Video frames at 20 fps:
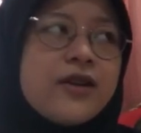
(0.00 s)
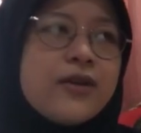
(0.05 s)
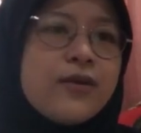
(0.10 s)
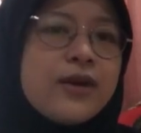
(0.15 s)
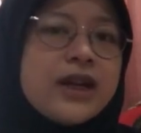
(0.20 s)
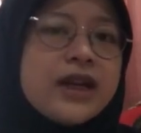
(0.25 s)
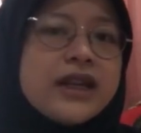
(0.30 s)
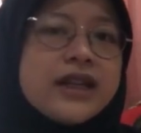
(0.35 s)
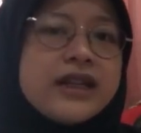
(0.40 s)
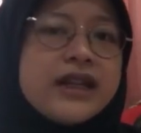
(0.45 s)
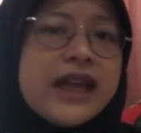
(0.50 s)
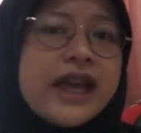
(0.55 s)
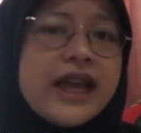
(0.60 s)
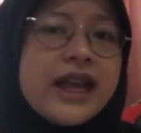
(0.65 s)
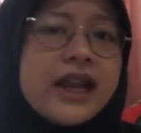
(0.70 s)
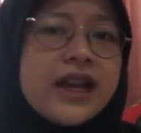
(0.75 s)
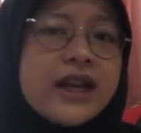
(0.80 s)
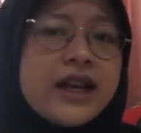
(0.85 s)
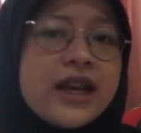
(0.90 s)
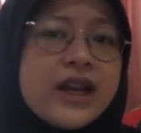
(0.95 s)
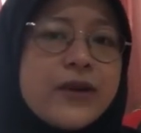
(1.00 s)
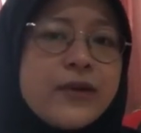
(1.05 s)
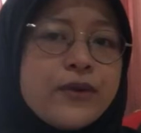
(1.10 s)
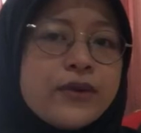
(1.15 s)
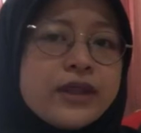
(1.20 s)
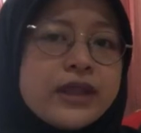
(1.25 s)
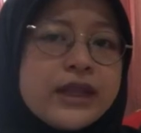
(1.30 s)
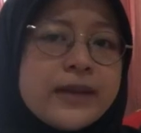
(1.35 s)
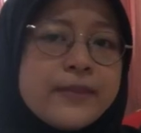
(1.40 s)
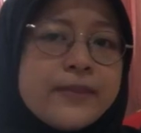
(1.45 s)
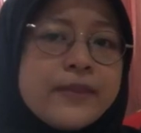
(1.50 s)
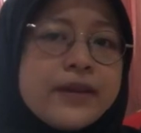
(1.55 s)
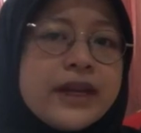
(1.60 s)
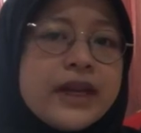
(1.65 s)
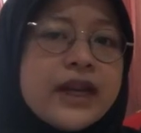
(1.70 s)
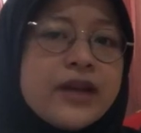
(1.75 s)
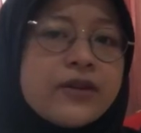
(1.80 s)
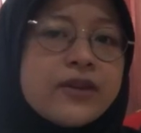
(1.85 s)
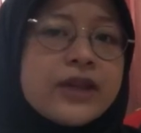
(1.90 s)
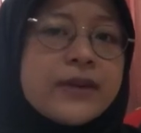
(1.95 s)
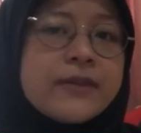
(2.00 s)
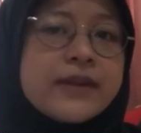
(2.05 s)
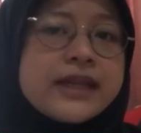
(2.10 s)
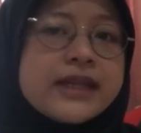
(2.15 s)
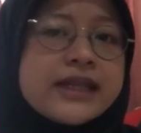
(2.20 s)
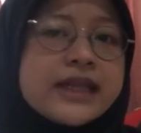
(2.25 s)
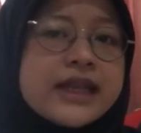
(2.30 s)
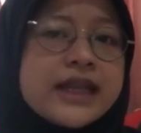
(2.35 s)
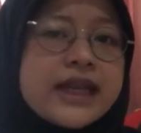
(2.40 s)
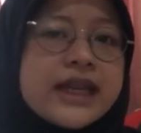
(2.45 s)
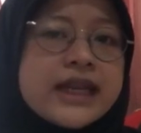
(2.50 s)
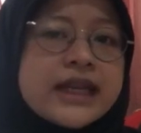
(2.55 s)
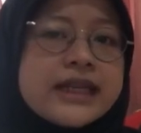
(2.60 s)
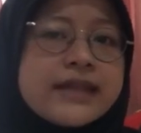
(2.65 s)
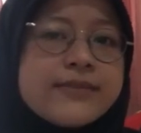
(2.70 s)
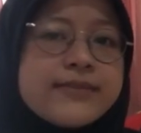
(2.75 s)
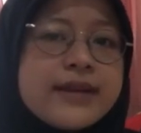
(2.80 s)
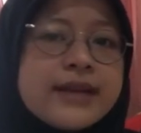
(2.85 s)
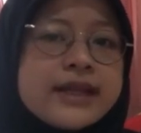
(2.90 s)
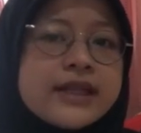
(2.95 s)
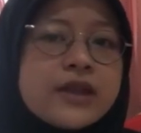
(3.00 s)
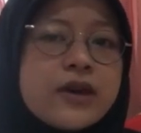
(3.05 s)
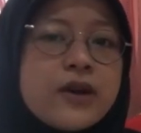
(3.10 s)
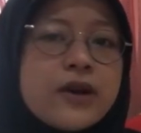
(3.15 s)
What the deductive? Deductive reasoning is based